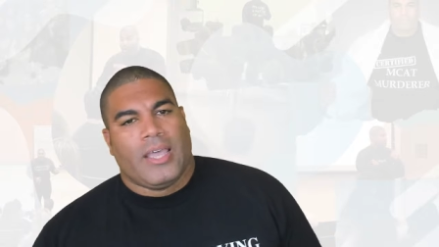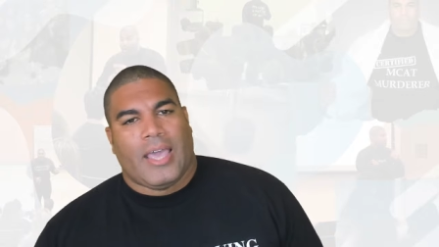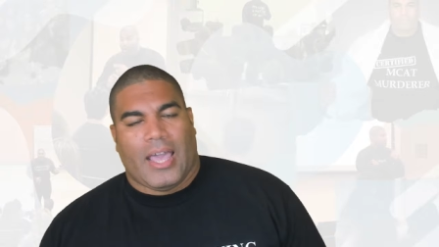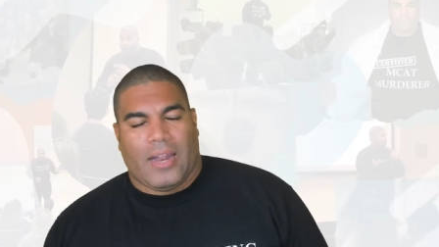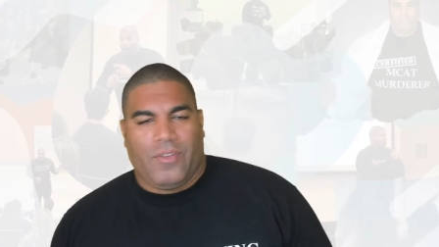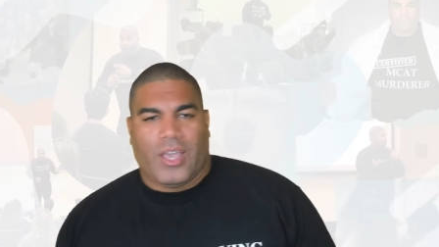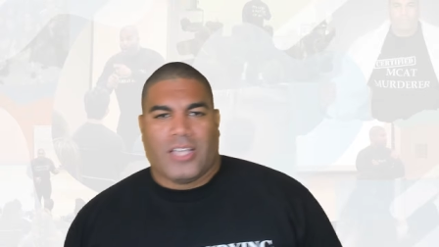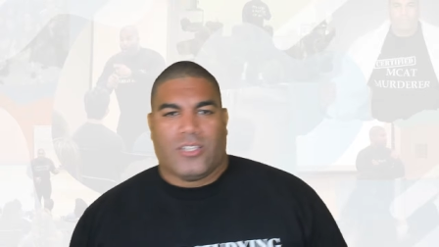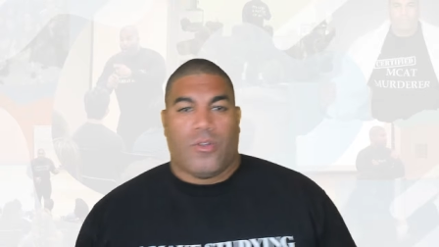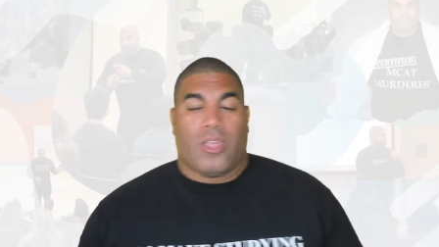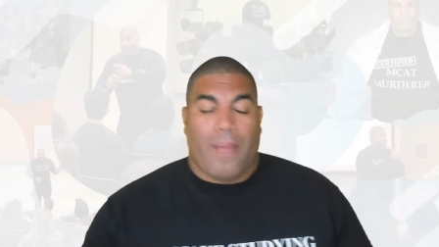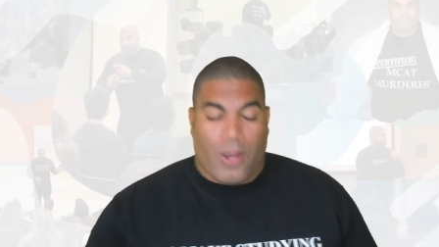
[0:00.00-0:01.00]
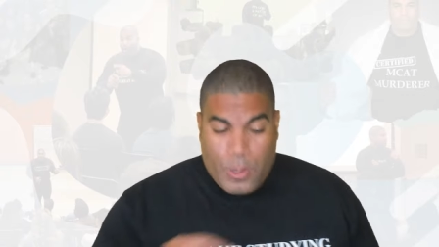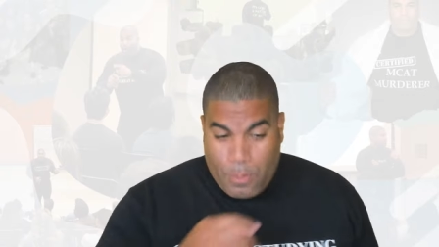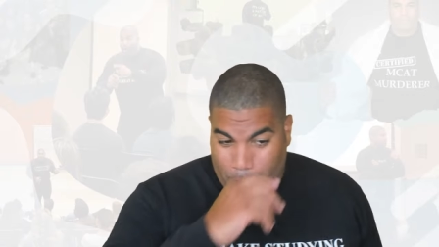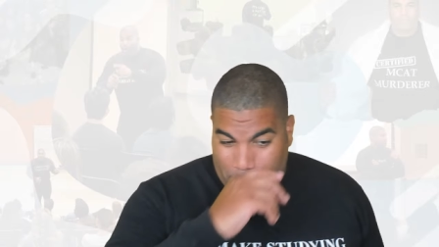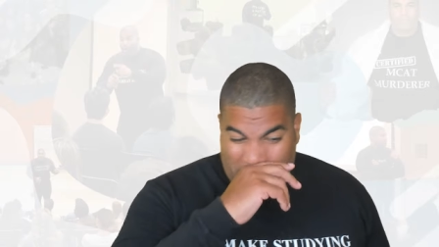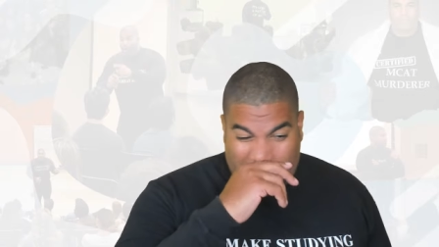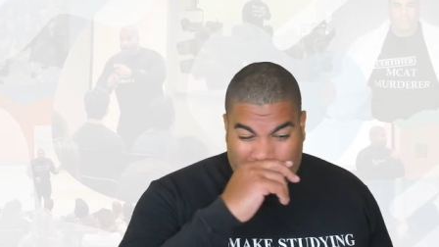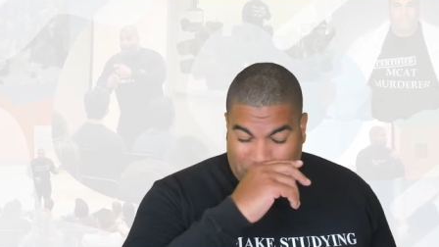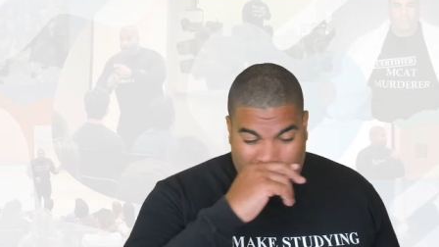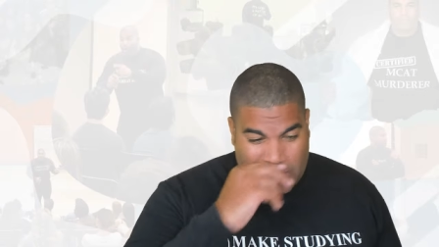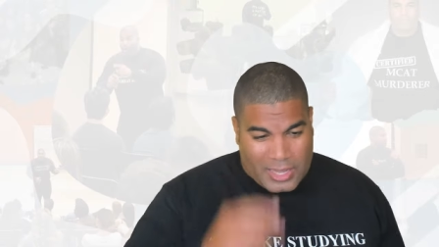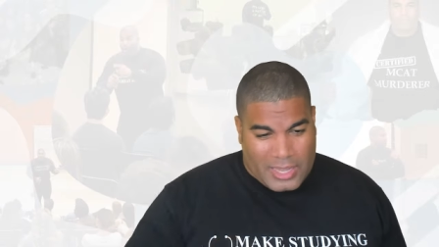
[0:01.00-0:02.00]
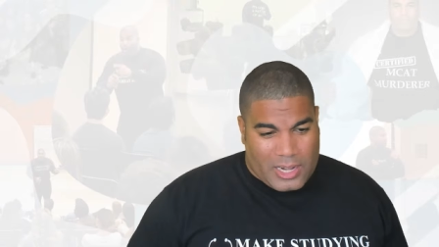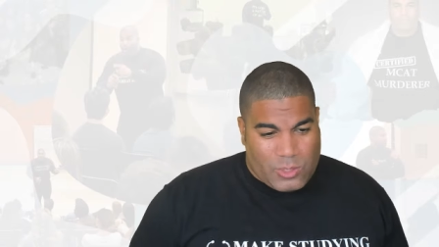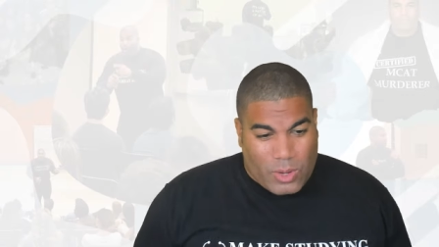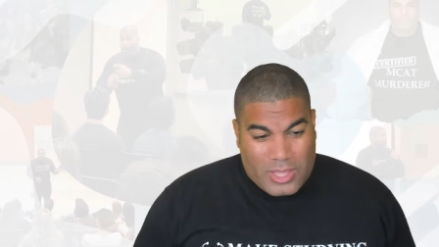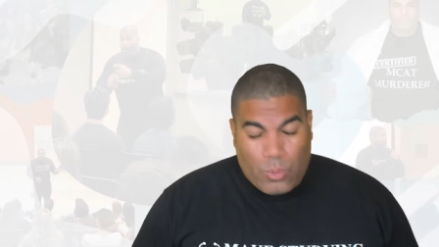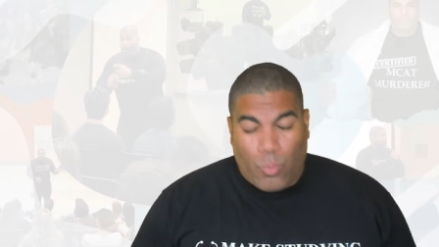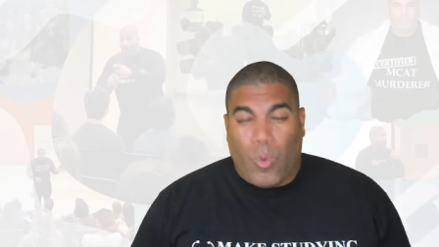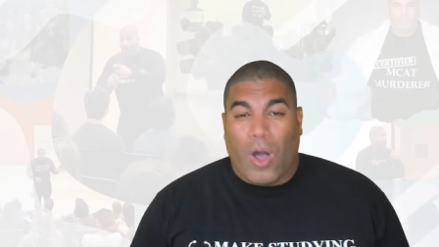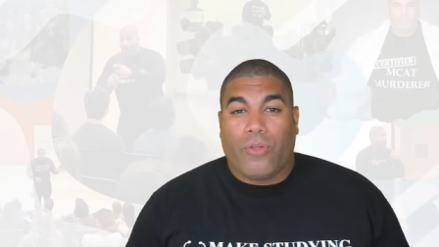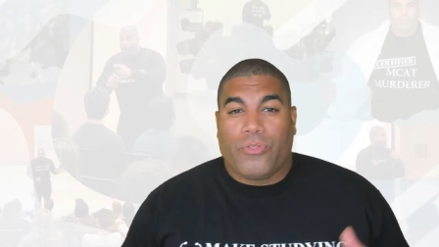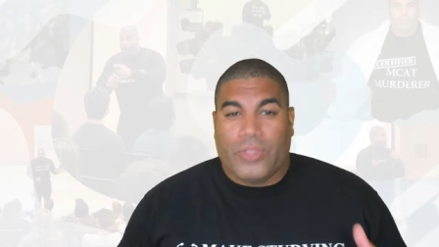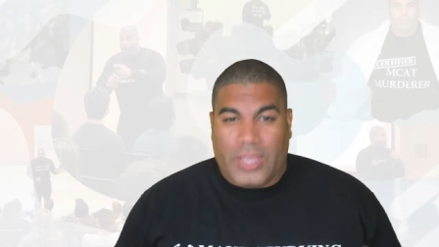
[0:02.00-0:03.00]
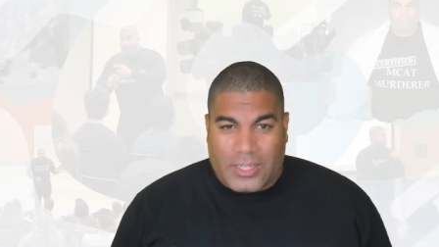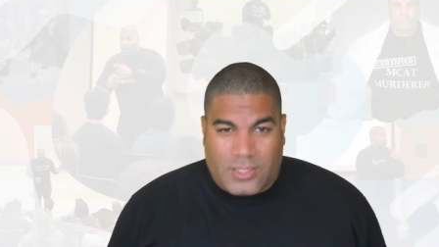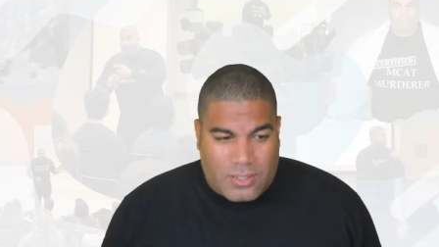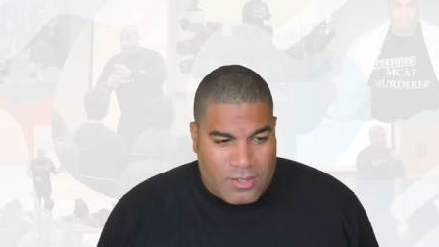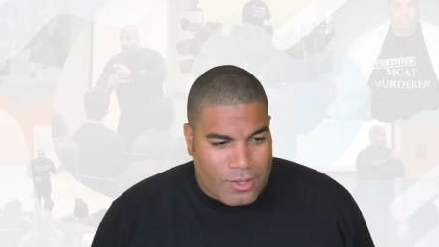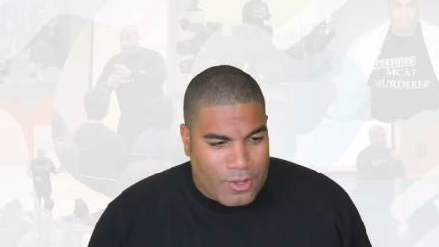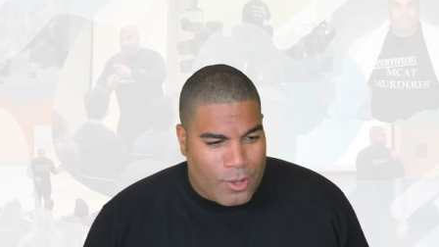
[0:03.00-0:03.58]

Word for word: And if you guys know nothing about Newport Beach, it is one of the wealthiest,